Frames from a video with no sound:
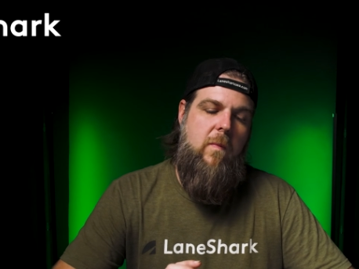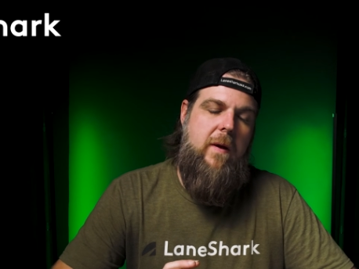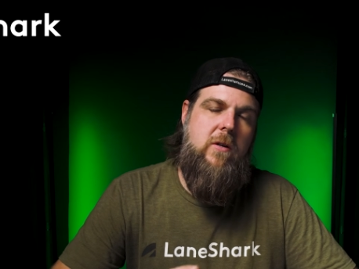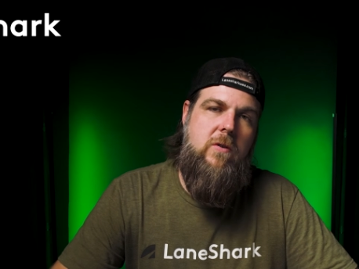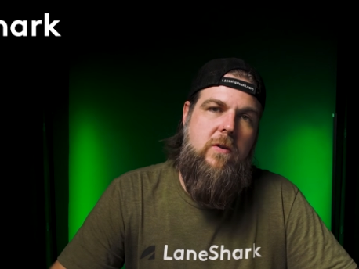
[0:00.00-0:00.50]

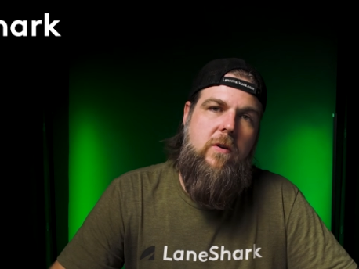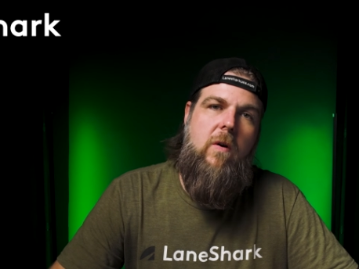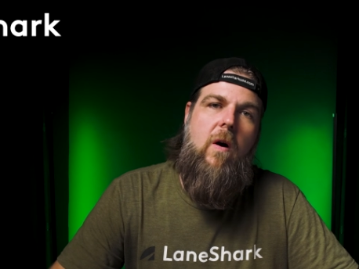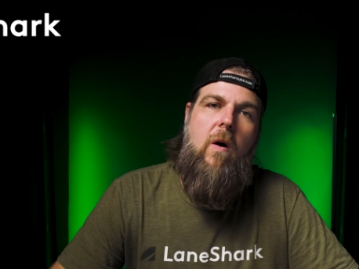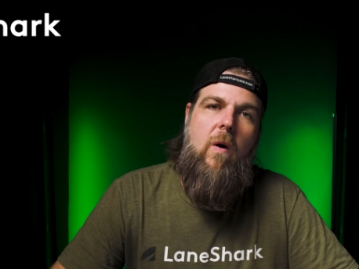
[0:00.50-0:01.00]
make sure
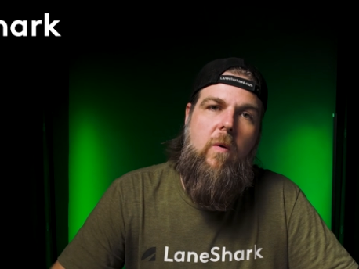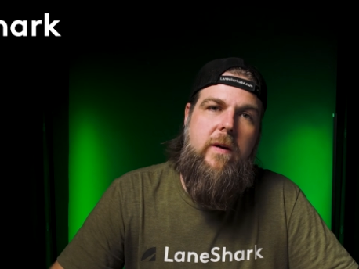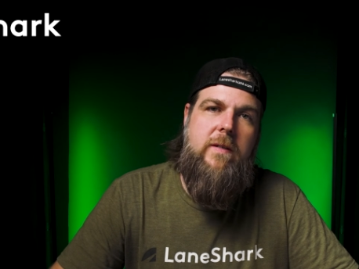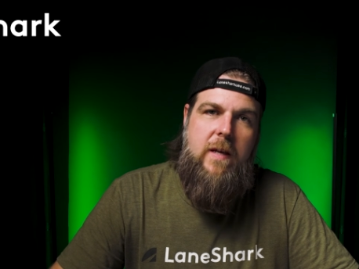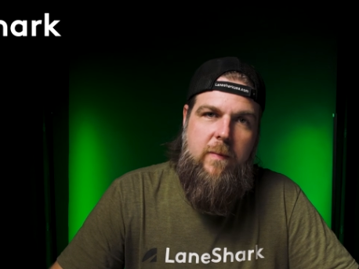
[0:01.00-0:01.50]
you're
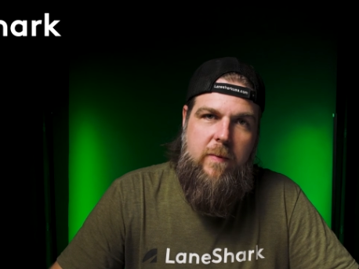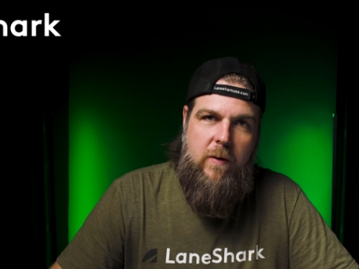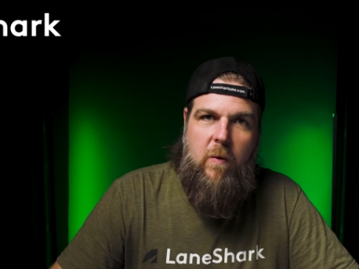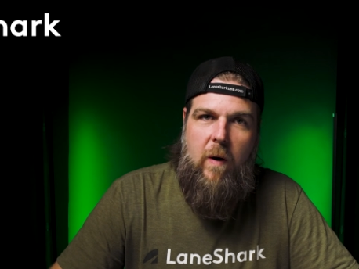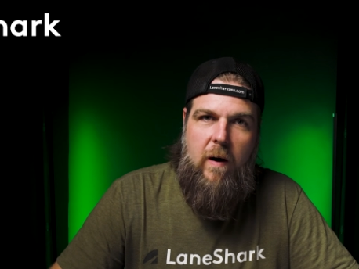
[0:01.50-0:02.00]
always keeping
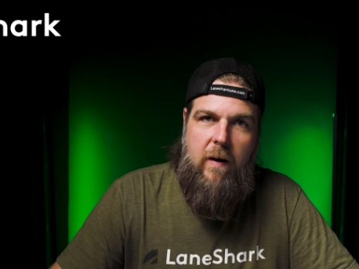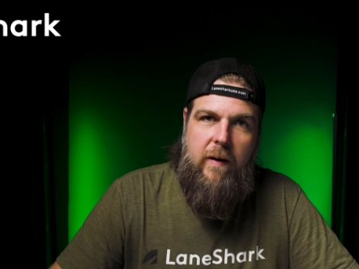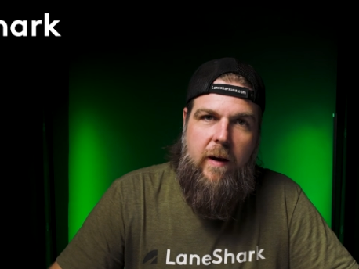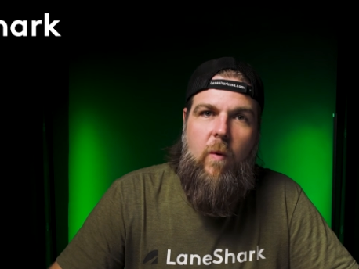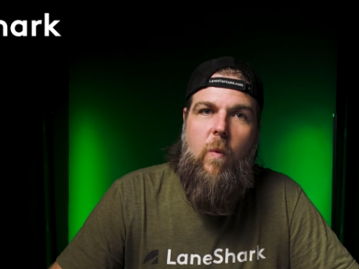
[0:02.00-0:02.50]
your
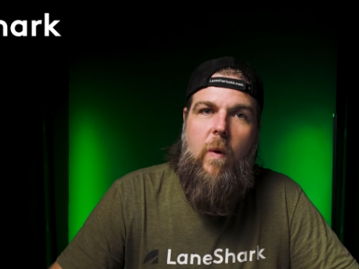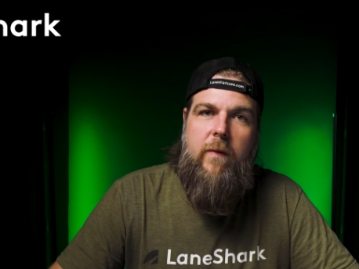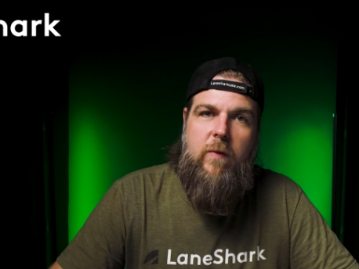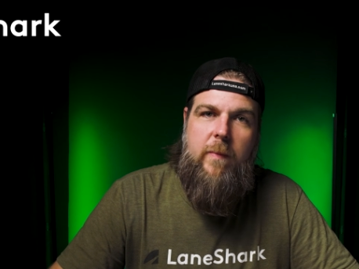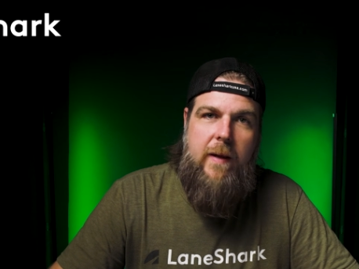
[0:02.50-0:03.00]
wiring
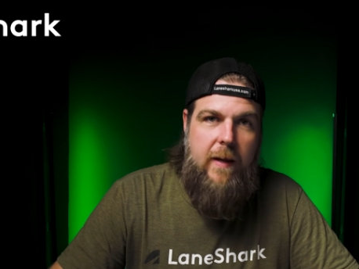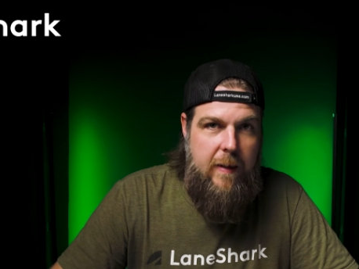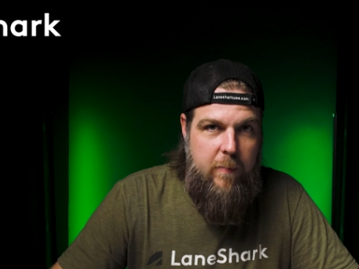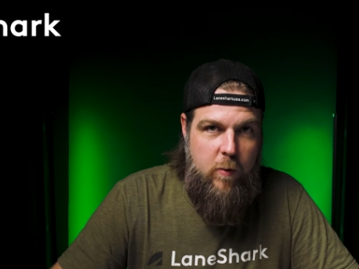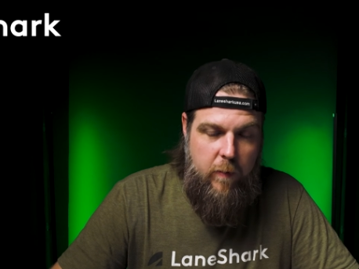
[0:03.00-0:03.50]
away from
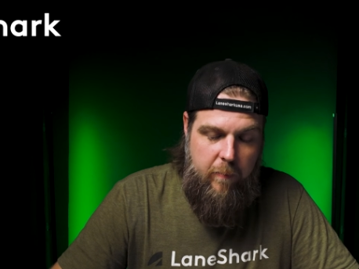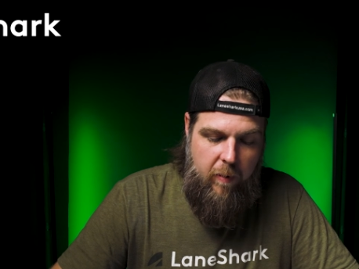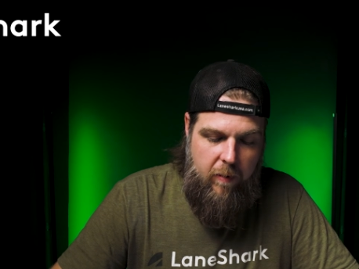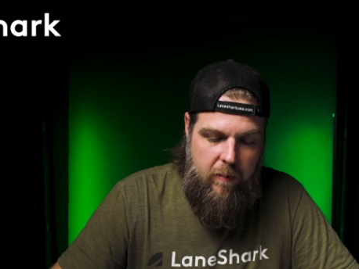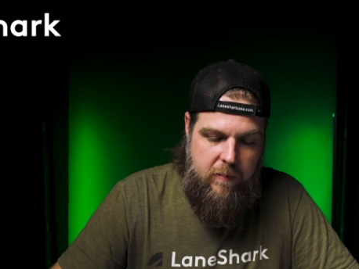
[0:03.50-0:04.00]
any moving
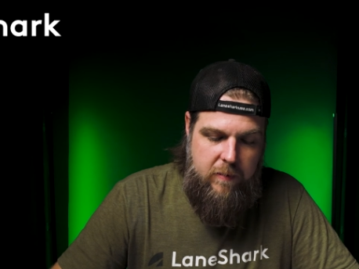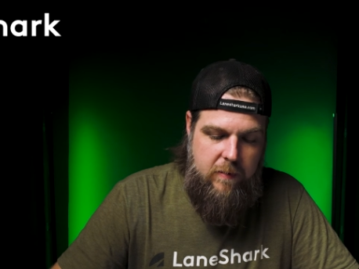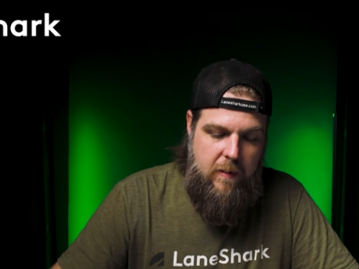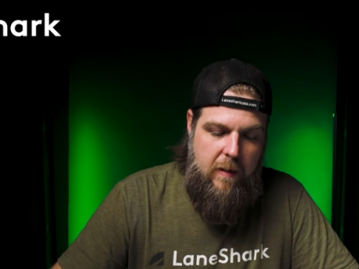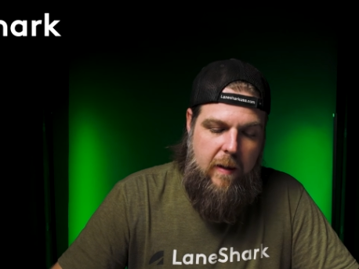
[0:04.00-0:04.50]
parts.